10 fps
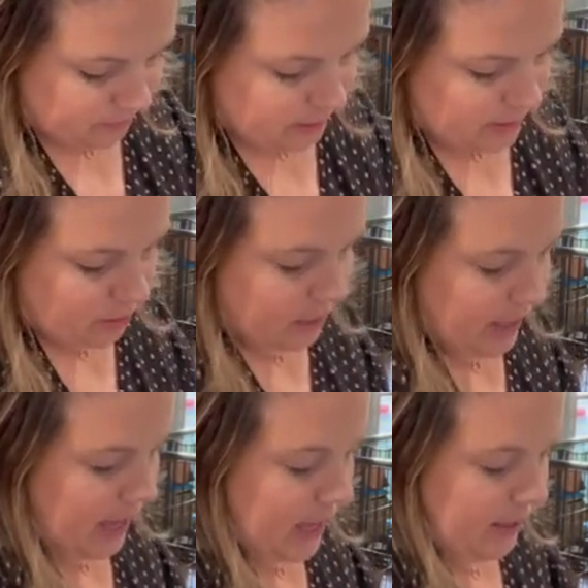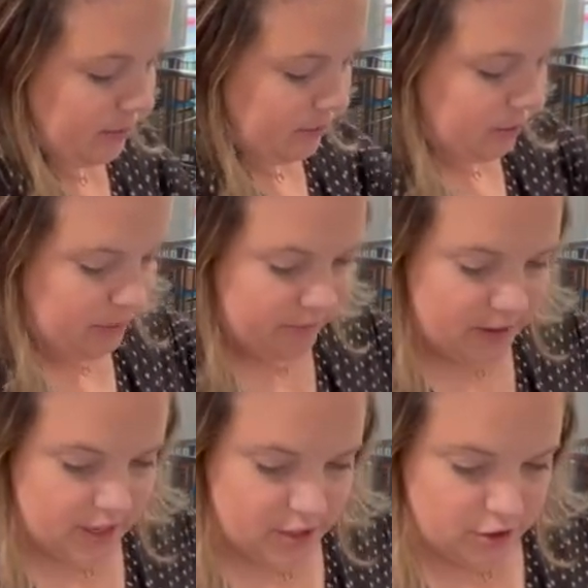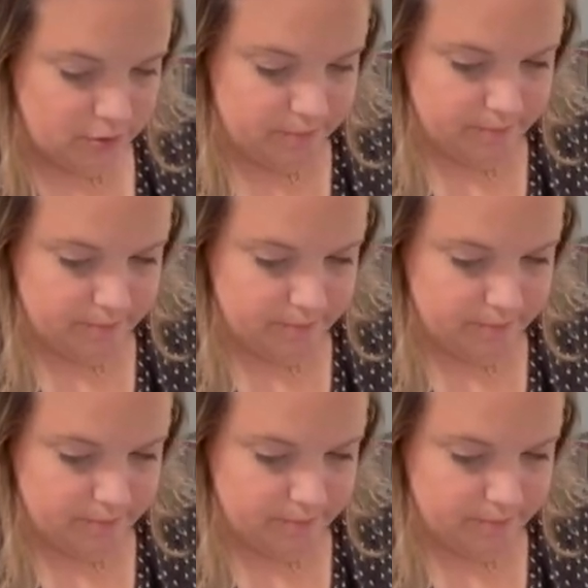It's okay. Can we feed you?